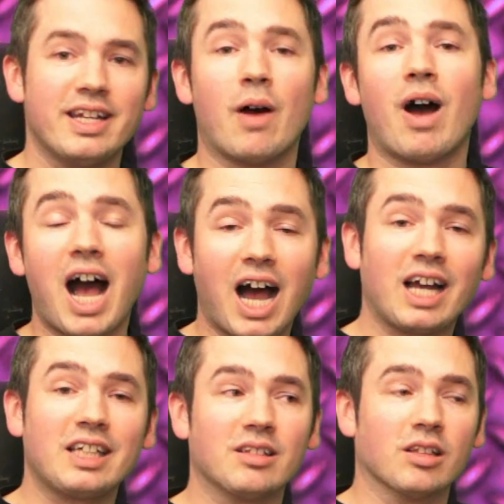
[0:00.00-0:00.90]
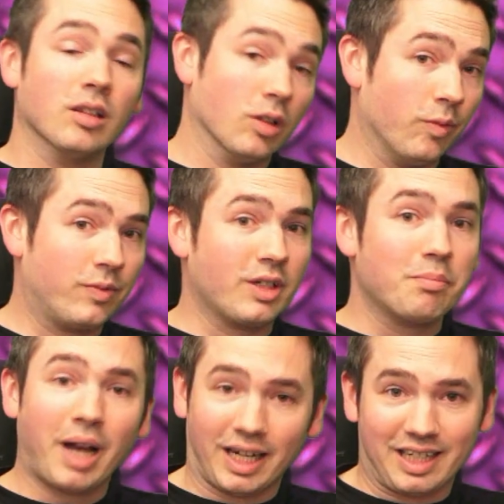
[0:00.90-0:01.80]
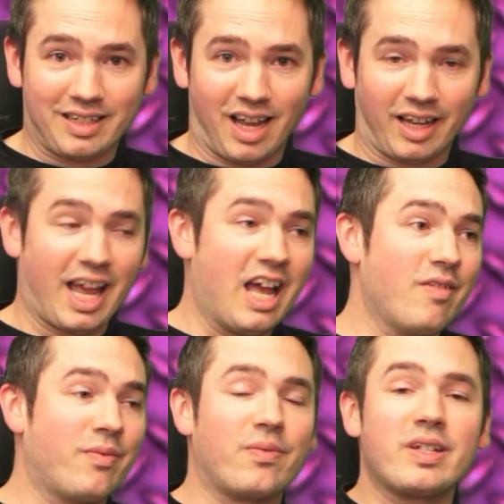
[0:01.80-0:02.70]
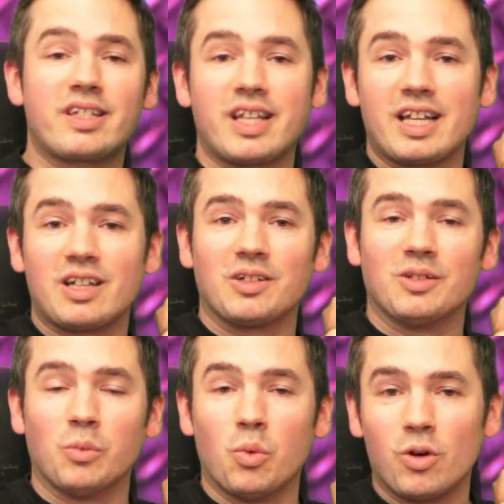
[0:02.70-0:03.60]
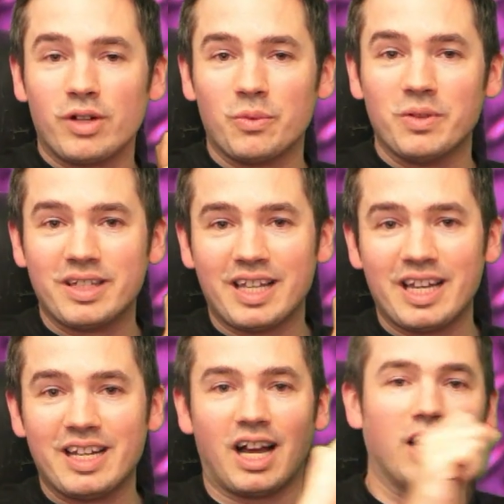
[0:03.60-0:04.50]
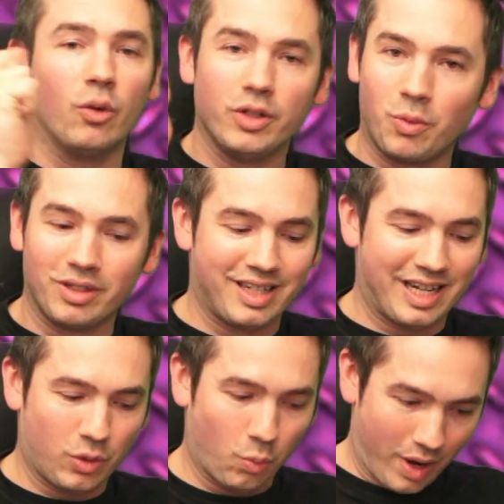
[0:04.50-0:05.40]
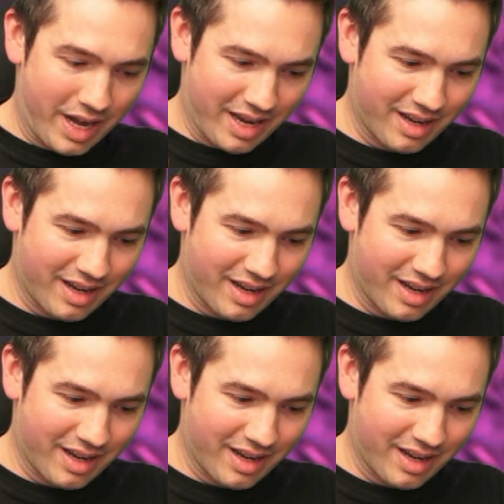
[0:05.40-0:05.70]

Now, I loved Panic Attack. Every single war it was in, I always wanted it to win.